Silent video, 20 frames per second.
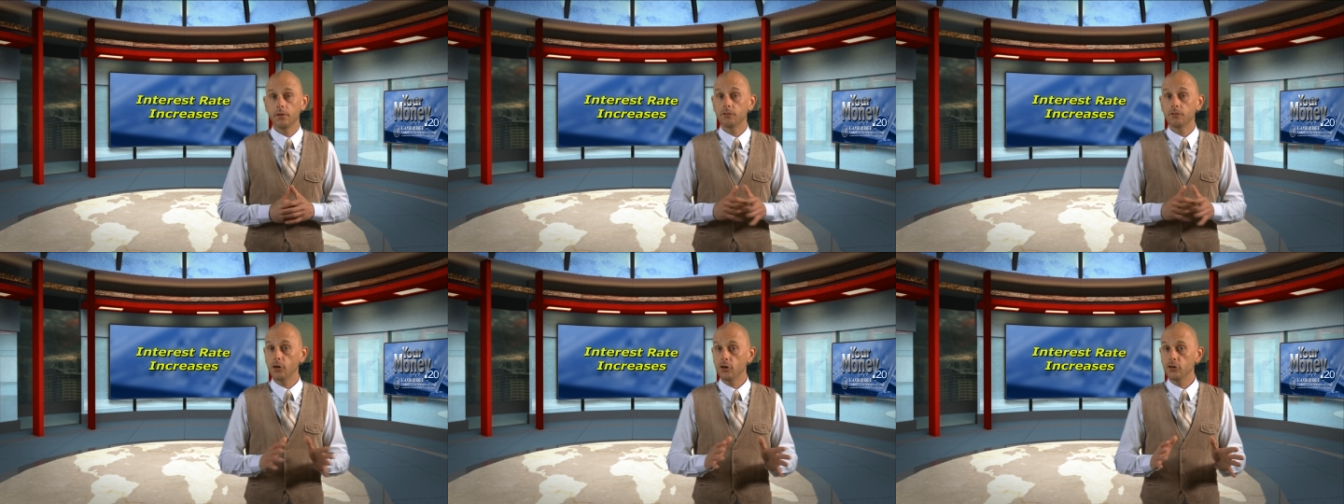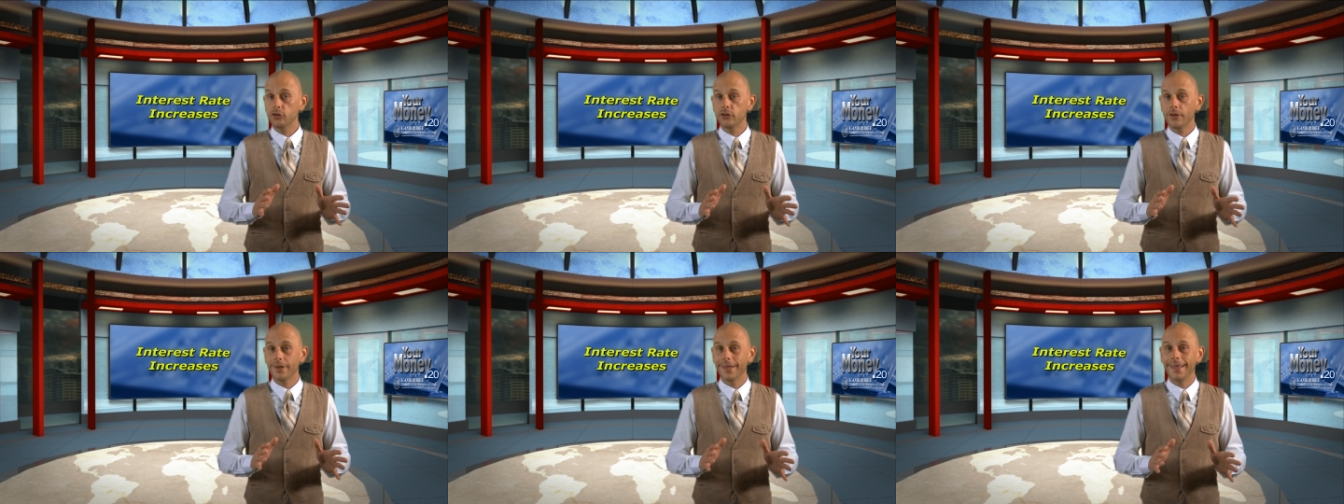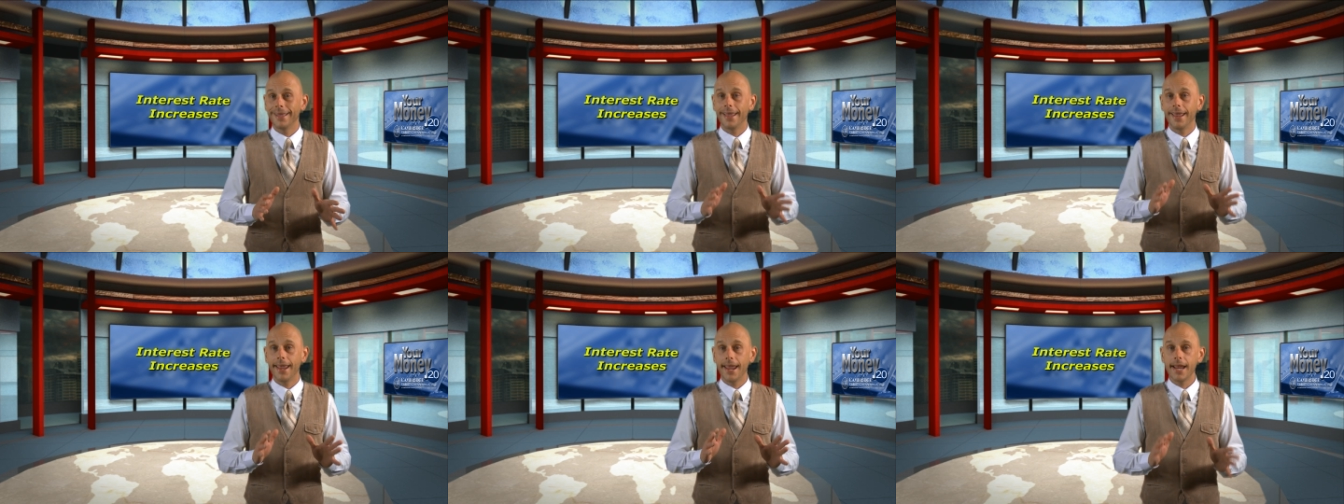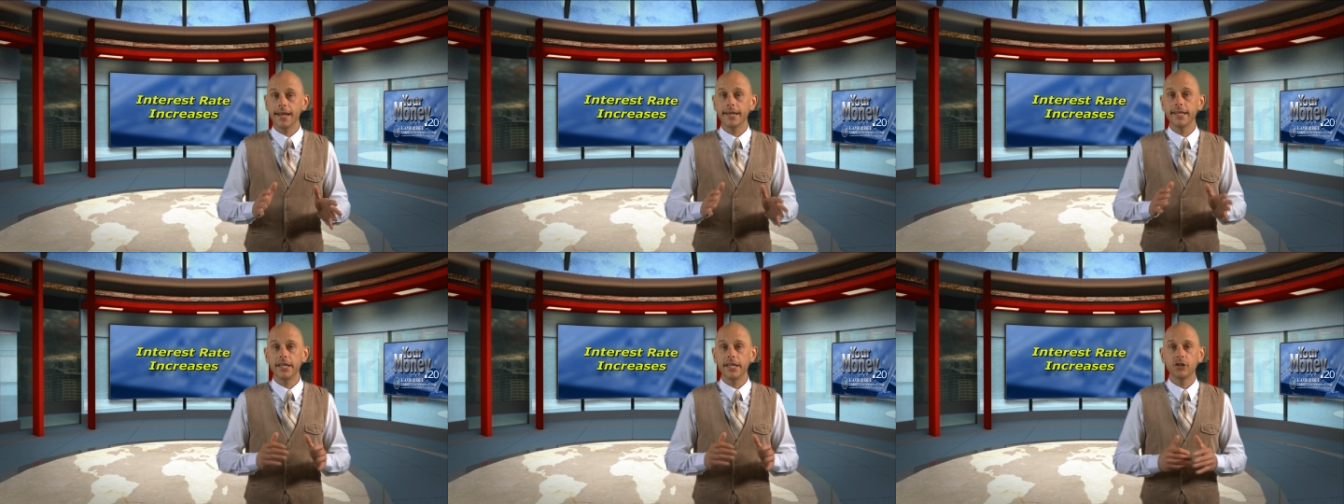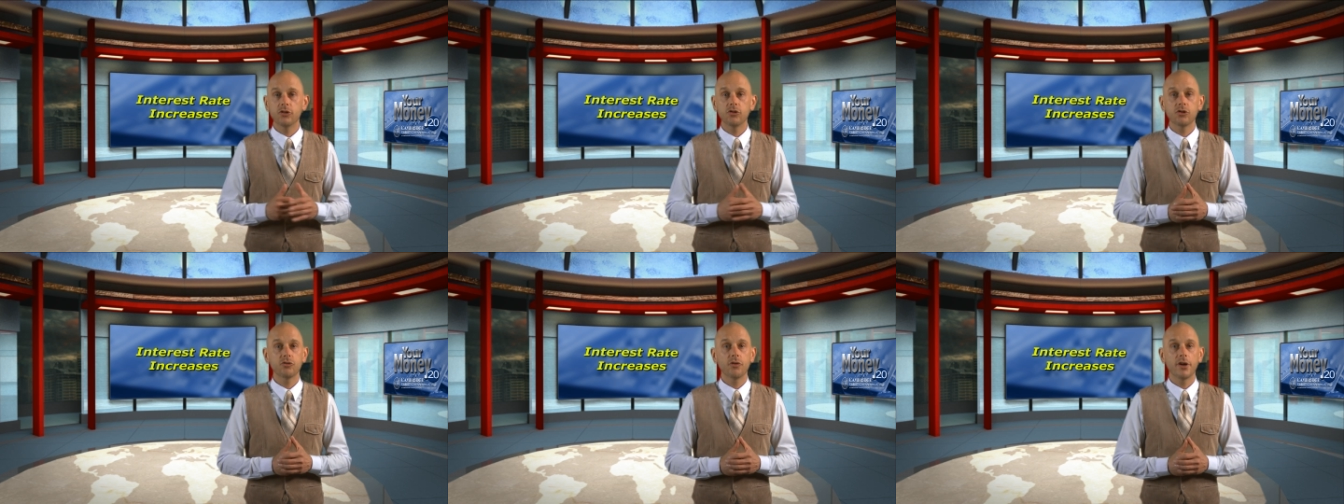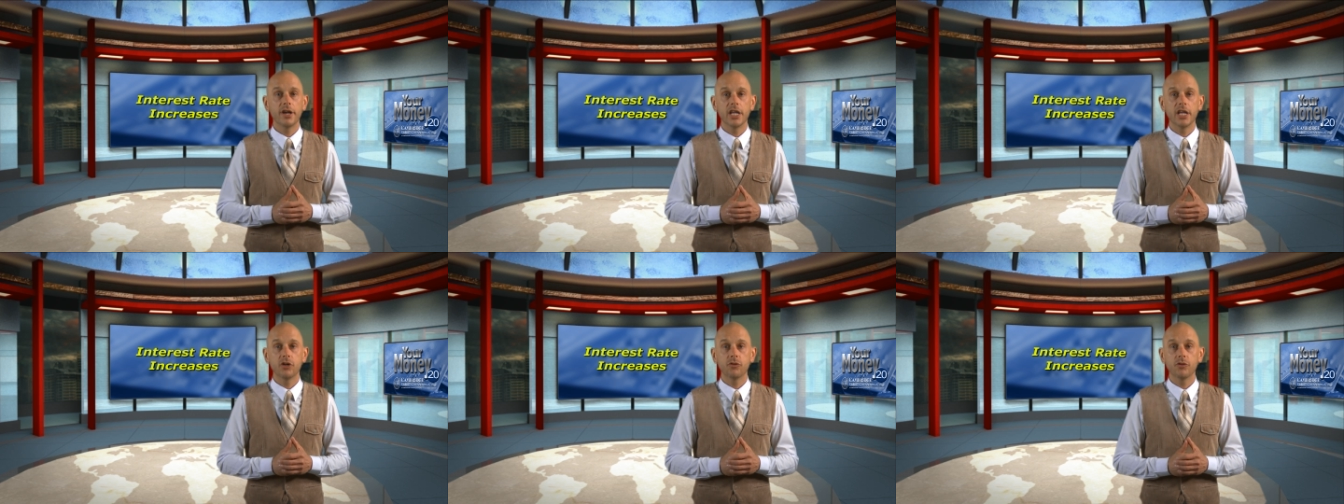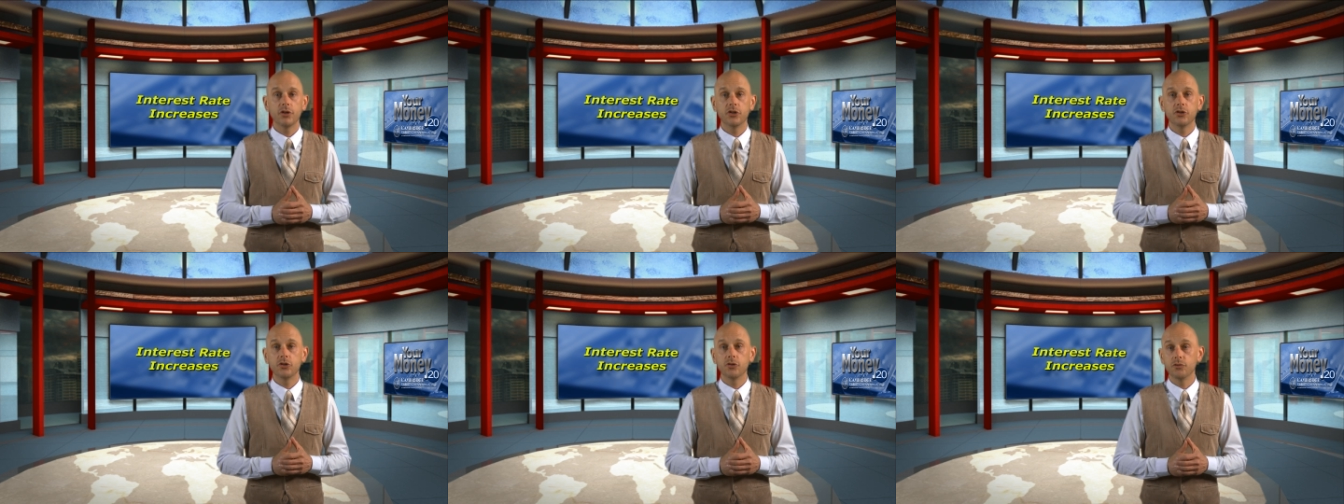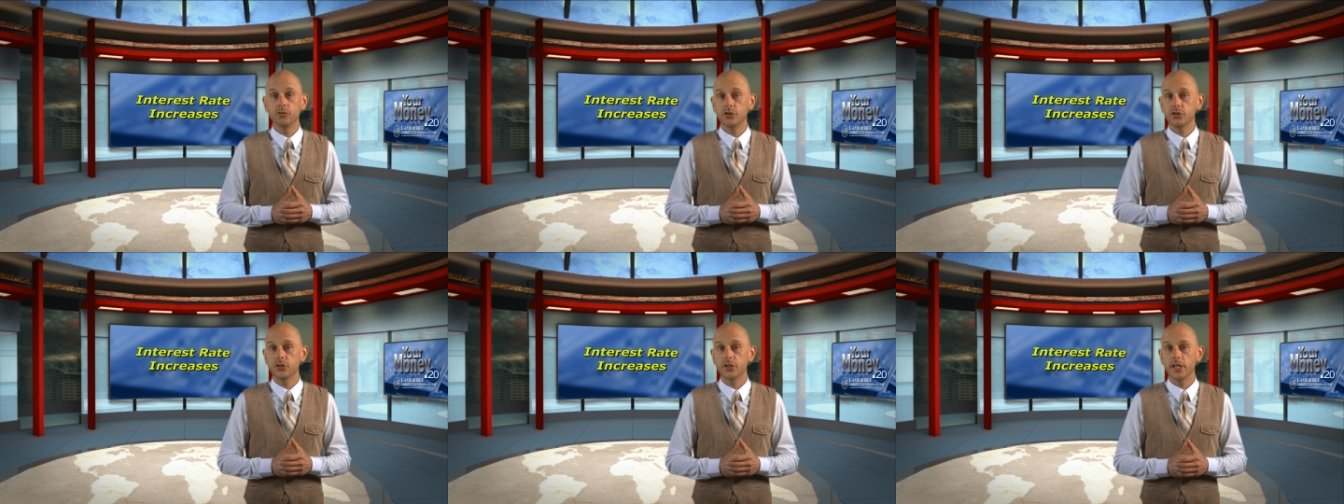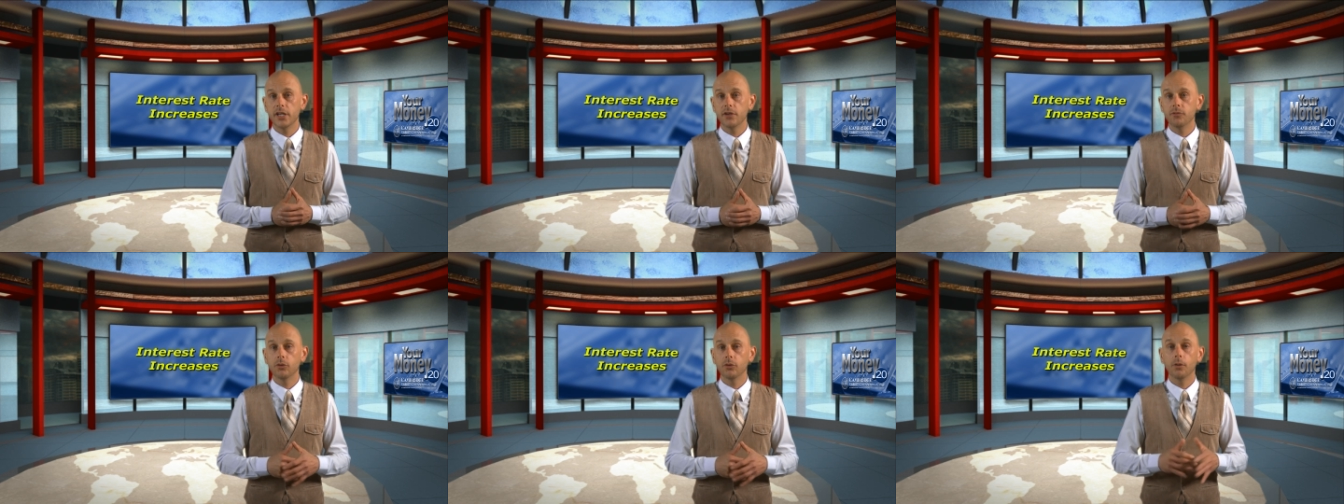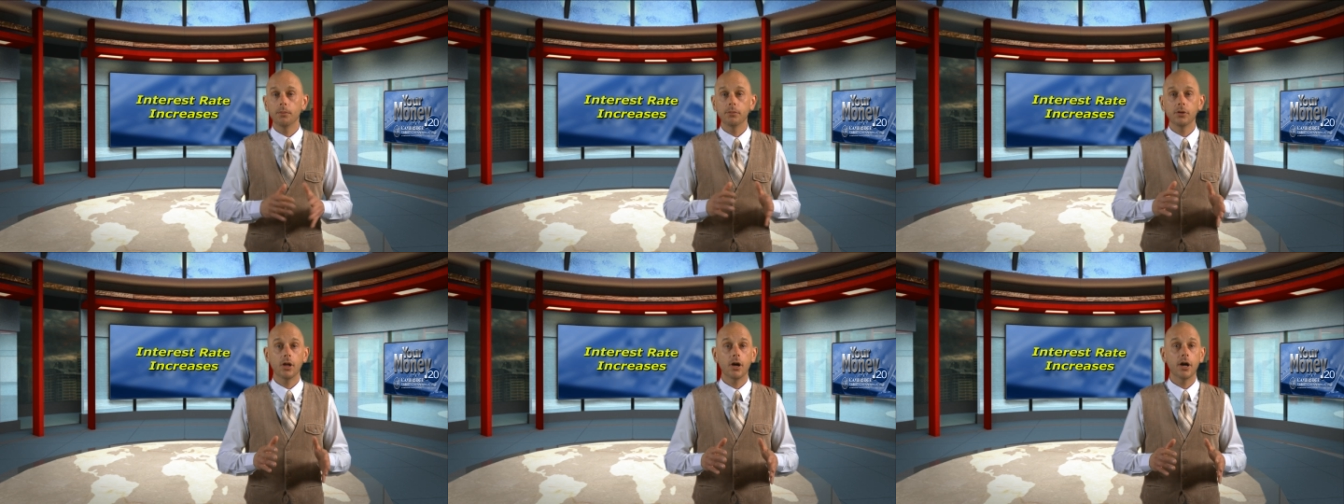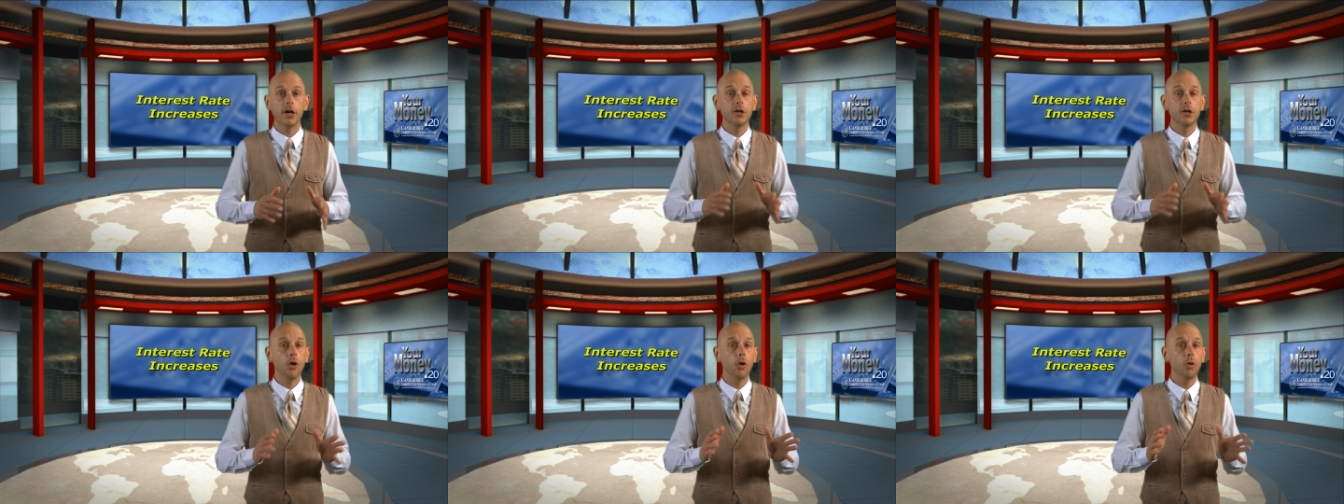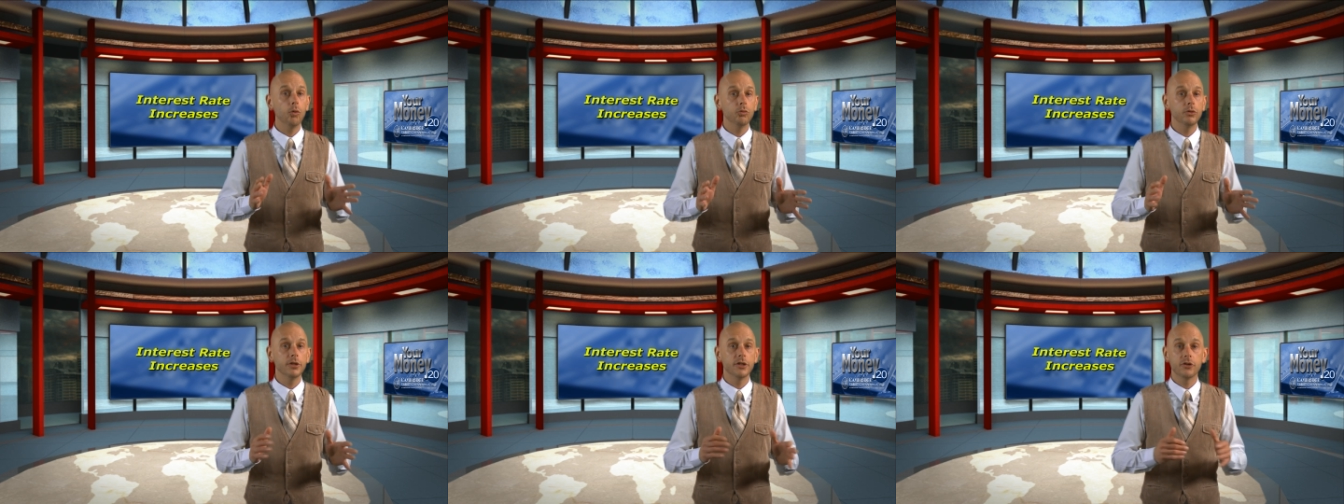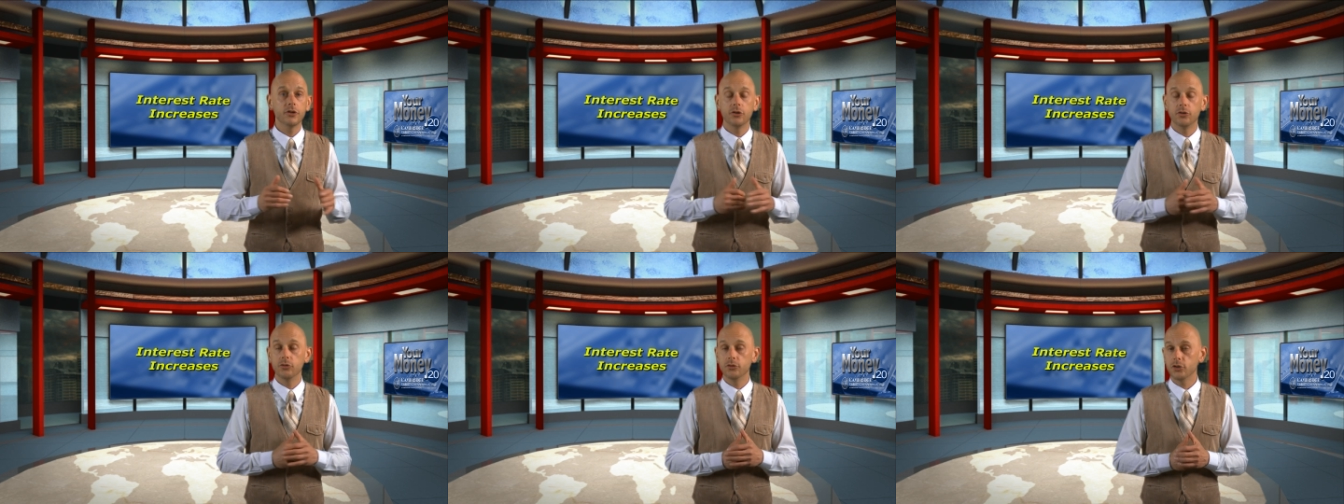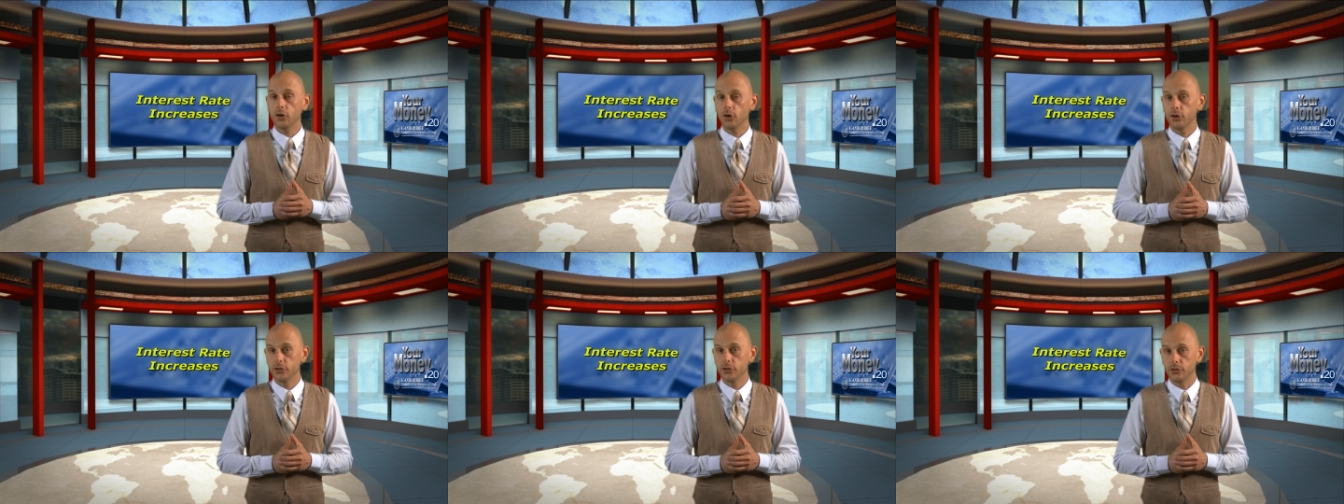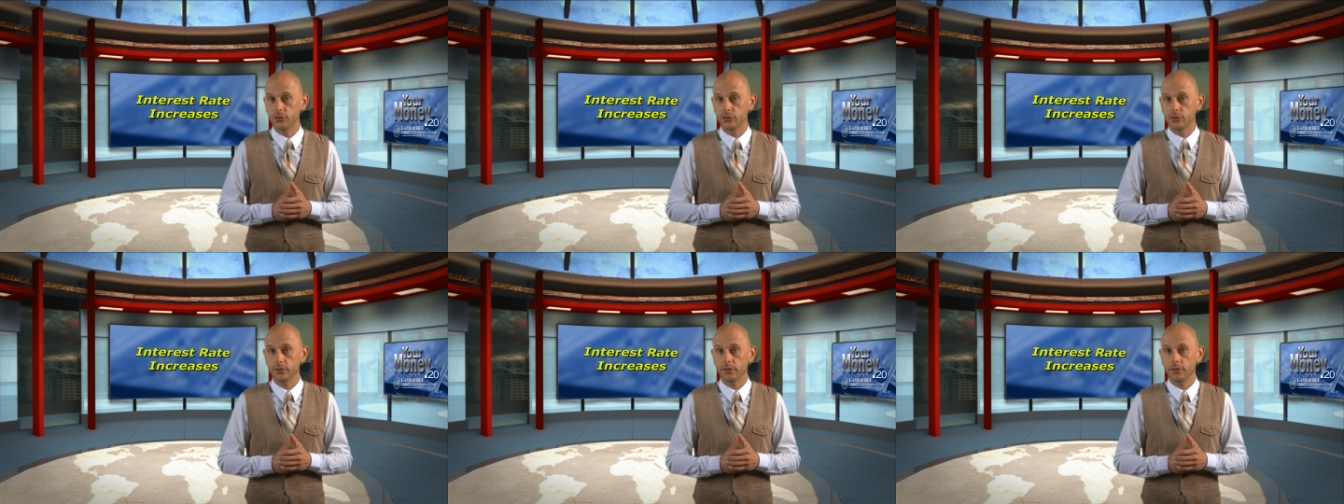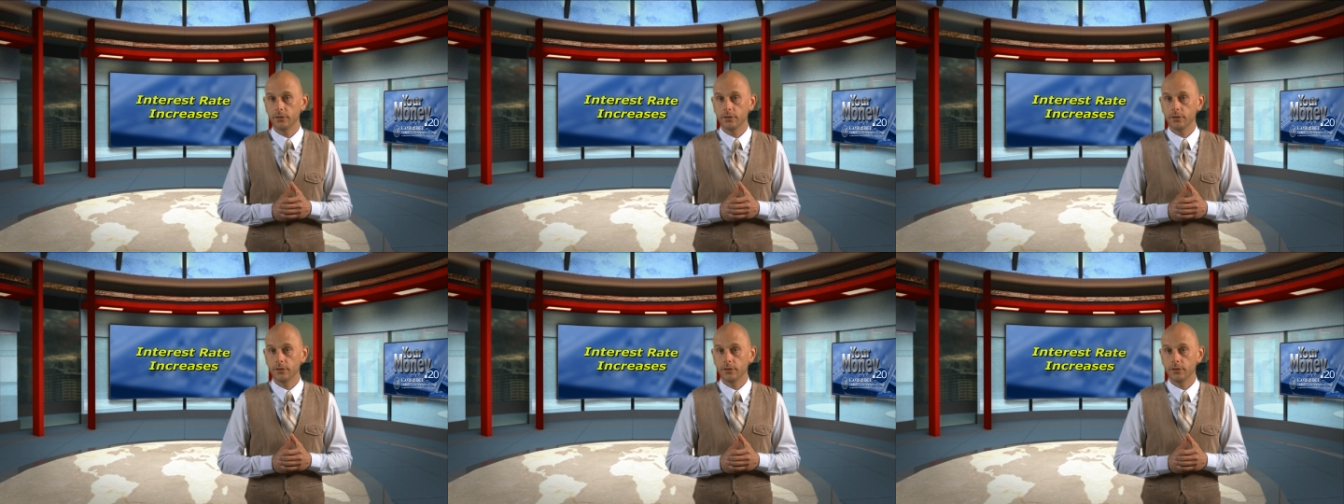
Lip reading: First, any interest rate increase you receive will apply only to new charges.